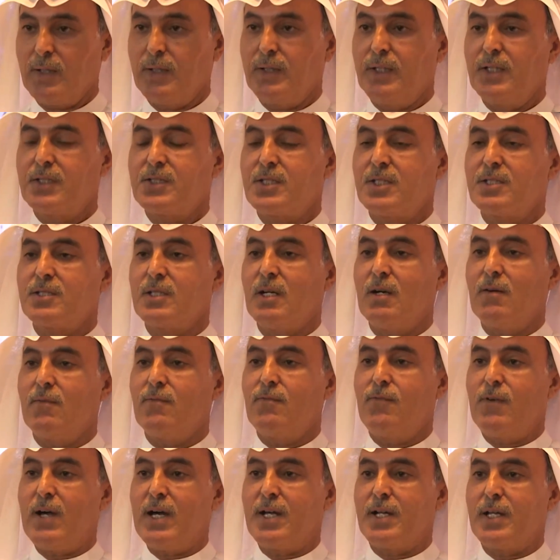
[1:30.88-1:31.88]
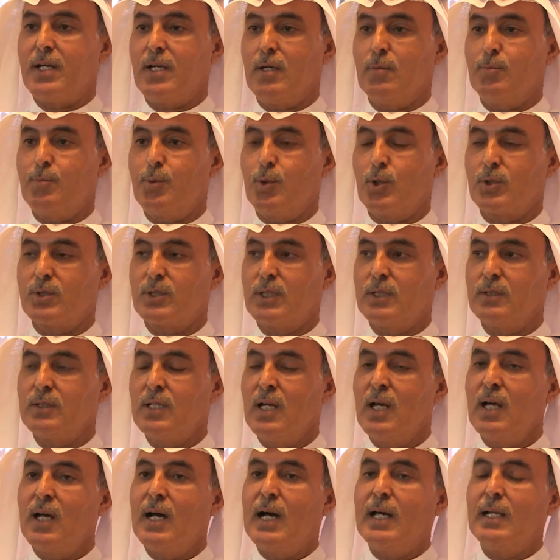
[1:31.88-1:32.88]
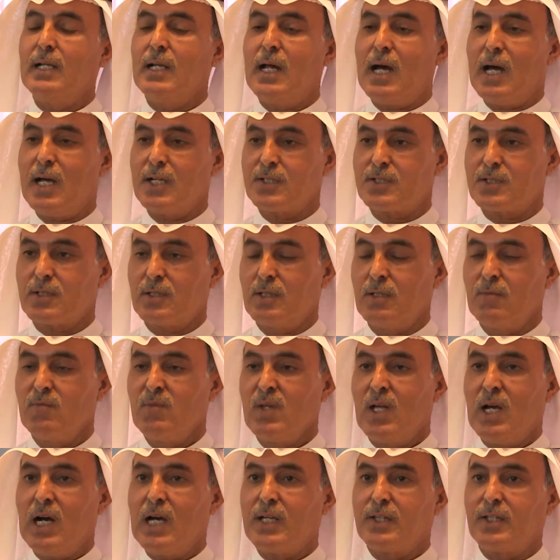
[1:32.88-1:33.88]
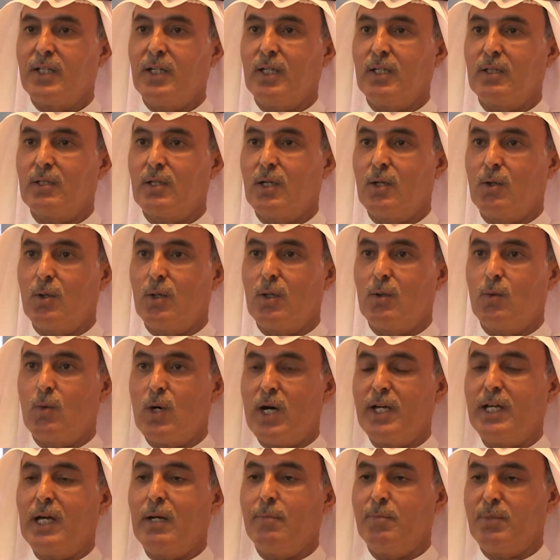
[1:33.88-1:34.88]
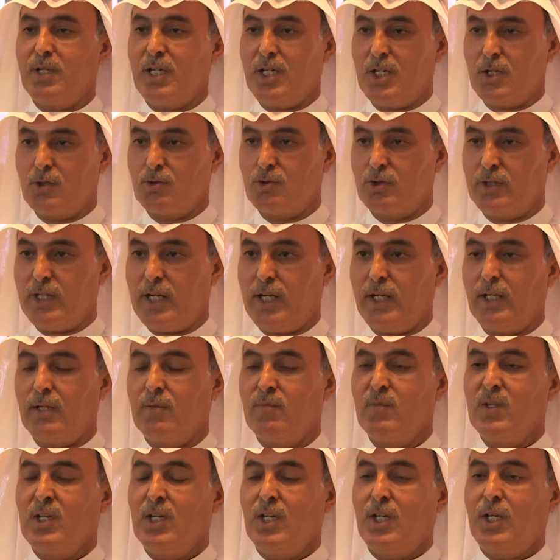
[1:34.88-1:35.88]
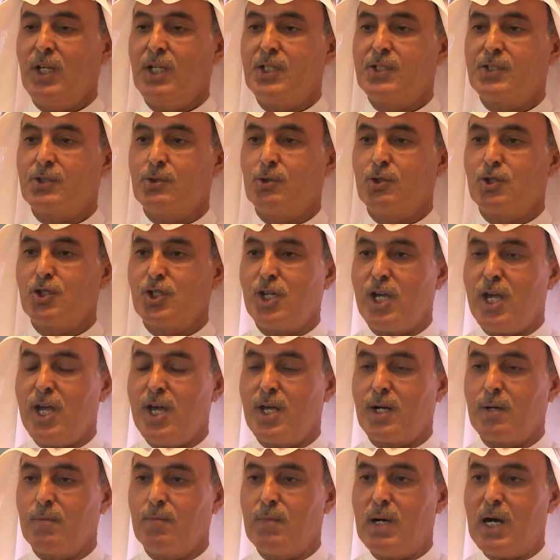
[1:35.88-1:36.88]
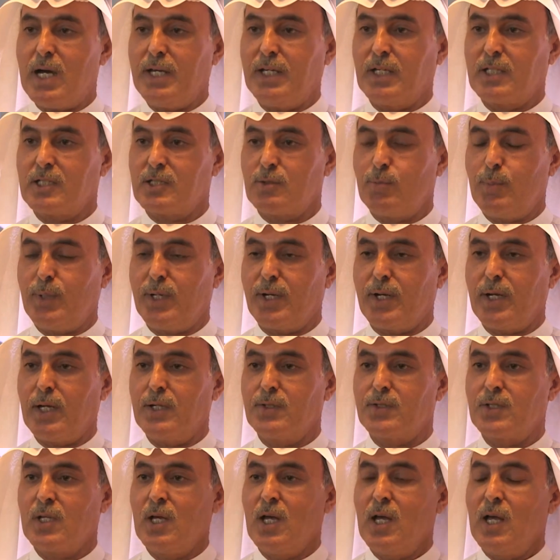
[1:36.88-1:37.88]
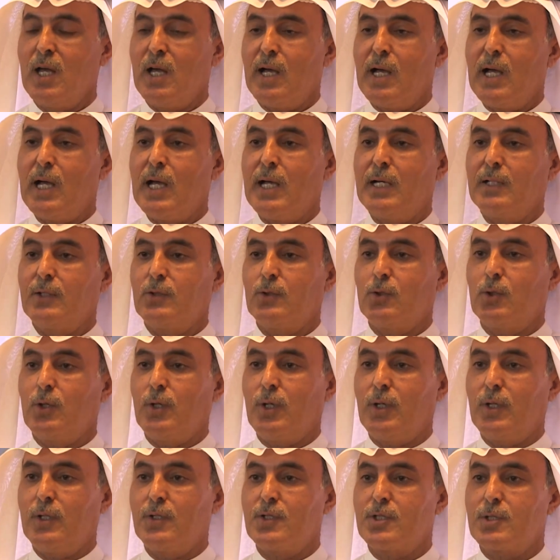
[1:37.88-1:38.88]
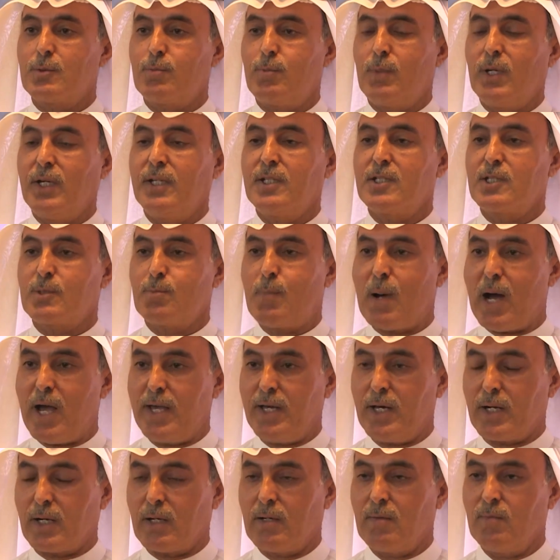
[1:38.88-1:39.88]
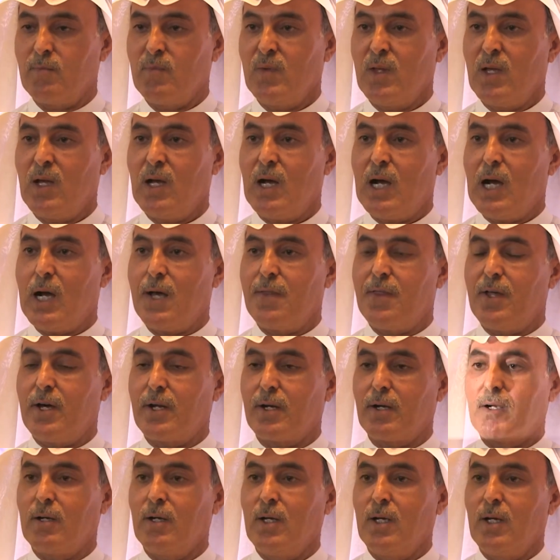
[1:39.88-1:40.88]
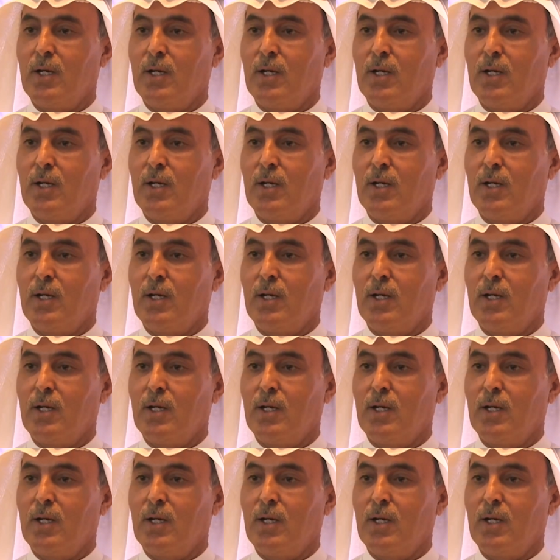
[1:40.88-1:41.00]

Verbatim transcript: This is uh, very important. And last, I think uh, why I'm here today is to share my experience and to inspire other